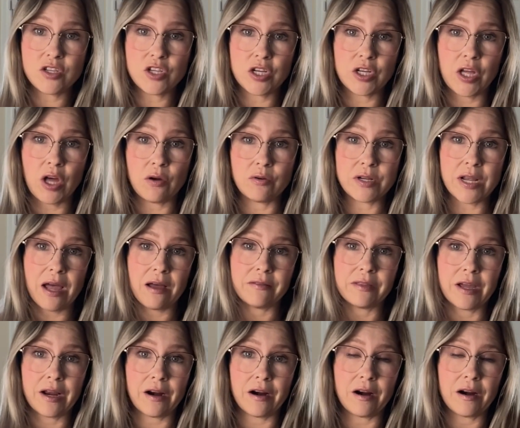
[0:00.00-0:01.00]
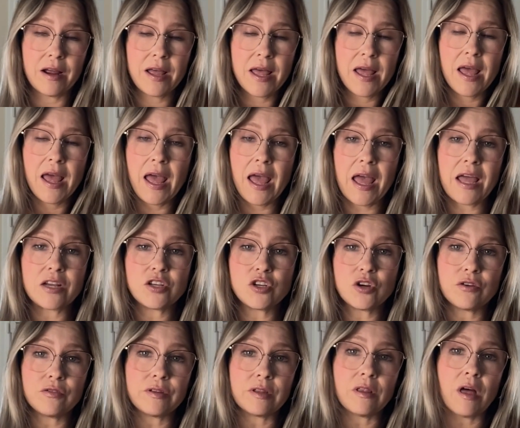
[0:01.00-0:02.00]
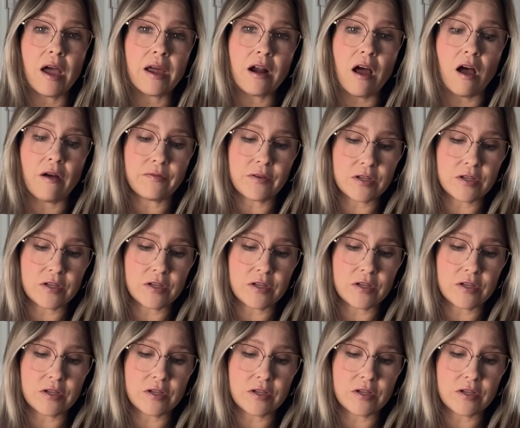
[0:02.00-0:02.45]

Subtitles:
to go down there and turn the light off.